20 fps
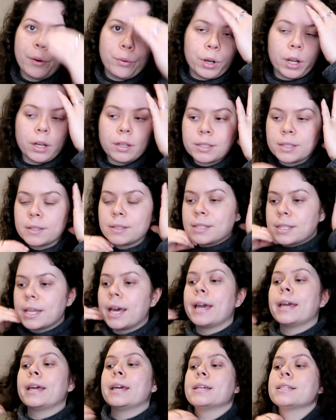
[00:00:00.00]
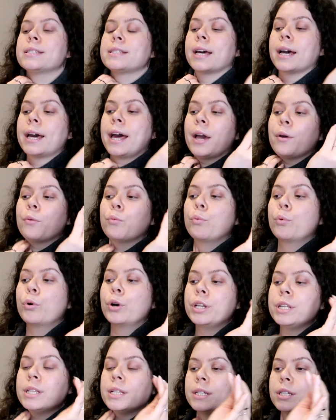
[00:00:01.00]
would also say is that I
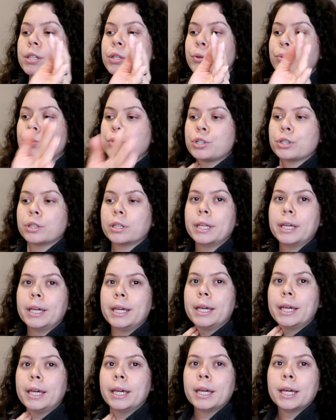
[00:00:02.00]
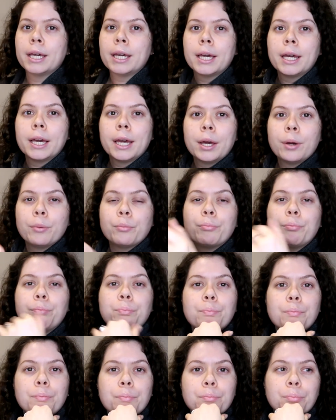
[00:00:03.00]
would usually
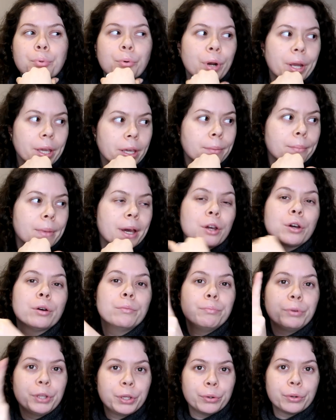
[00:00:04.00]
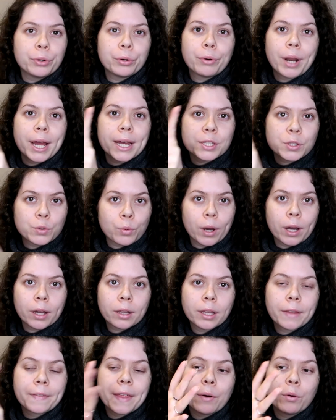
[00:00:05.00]
bring my computer as
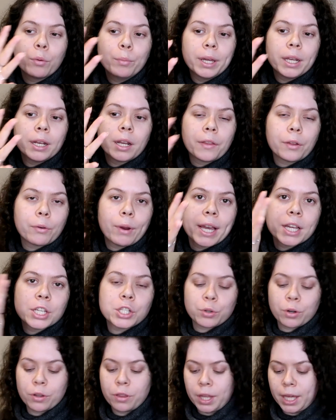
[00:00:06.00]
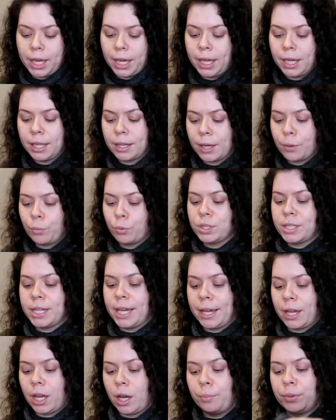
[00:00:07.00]
well. That will be another extra thing that would
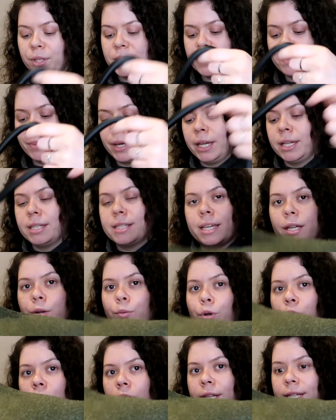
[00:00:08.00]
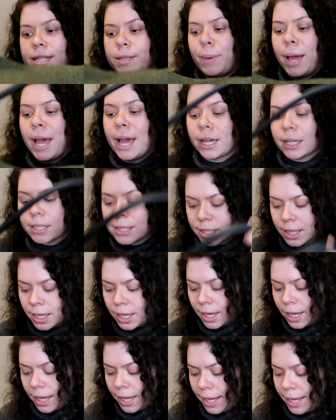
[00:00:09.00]
take up the space in one of these bags,
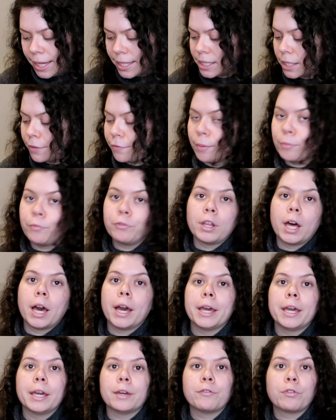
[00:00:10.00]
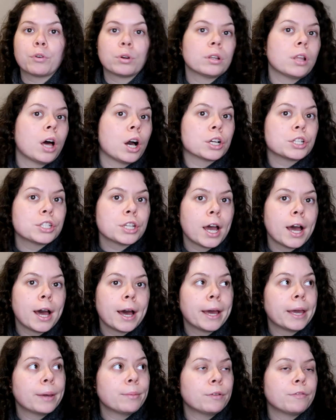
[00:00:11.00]
is if I'm flying for a long
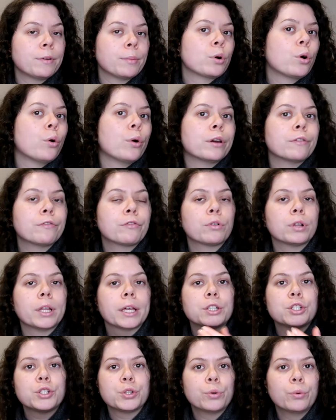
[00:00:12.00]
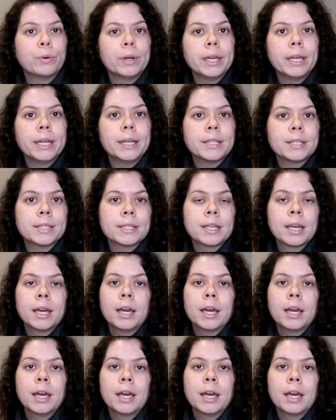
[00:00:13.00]
time, if I'm going for like 2 weeks,